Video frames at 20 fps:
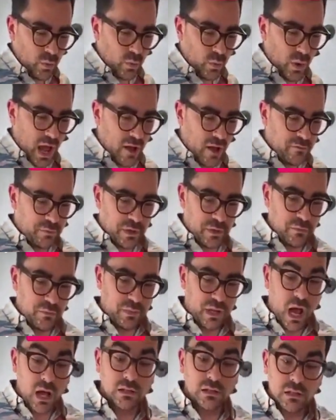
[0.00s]
have been
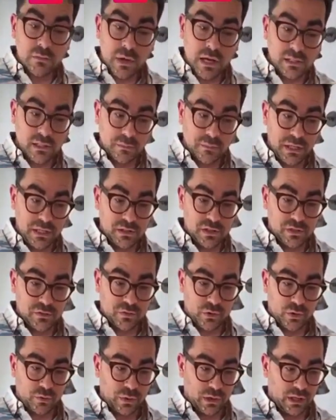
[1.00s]
customizing pizzas
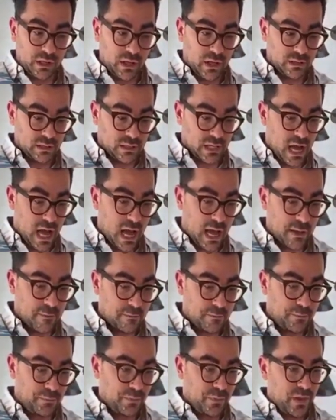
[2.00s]
for a really long
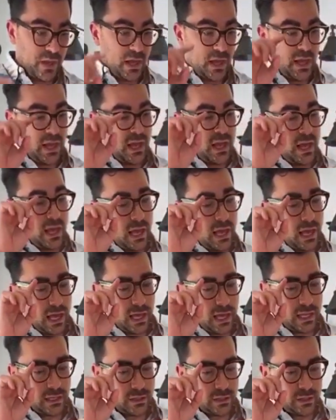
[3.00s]
time.
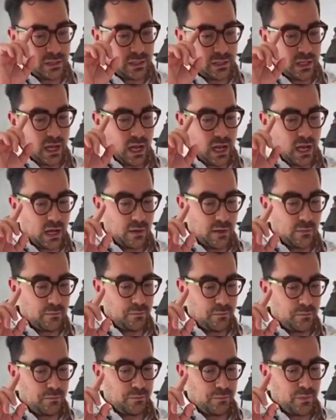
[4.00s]
And
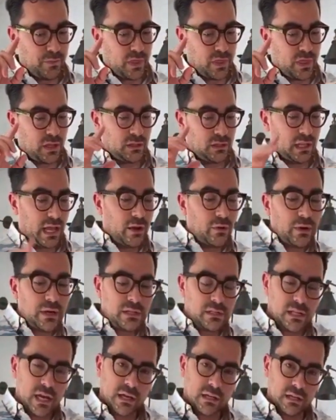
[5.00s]
the layering
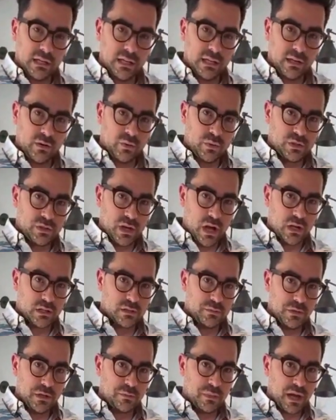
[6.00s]
technique was taught to
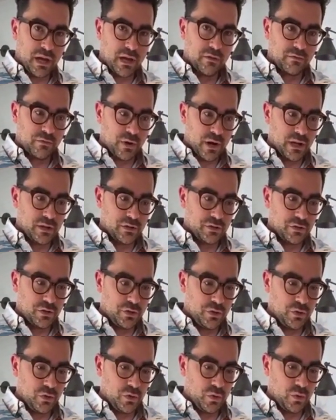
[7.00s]
me by a friend
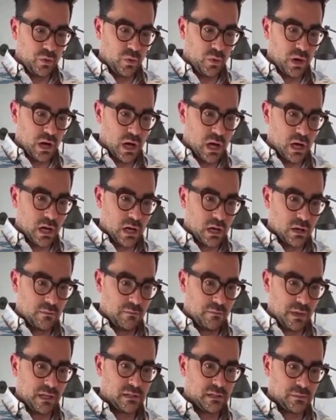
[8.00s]
who
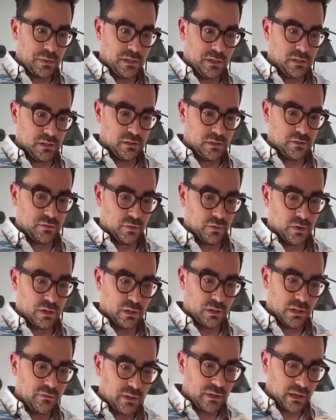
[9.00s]
makes pizzas for a
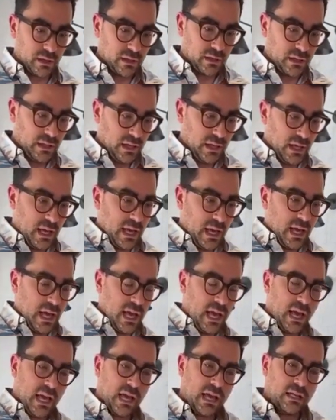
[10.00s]
living.
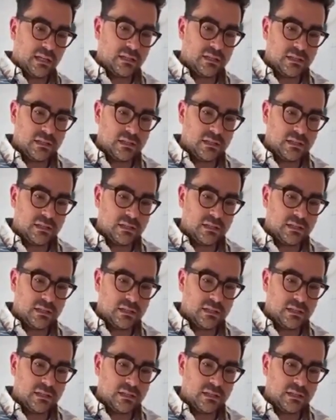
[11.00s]
And